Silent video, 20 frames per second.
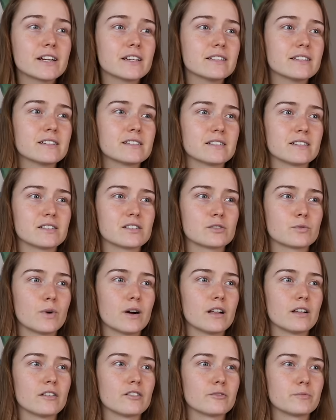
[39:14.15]
least, it's
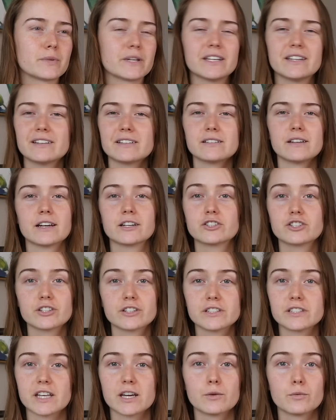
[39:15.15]
12, but he doesn't actually
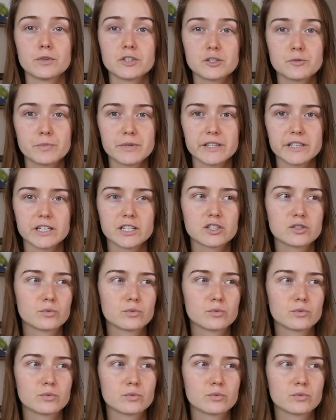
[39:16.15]
say which pH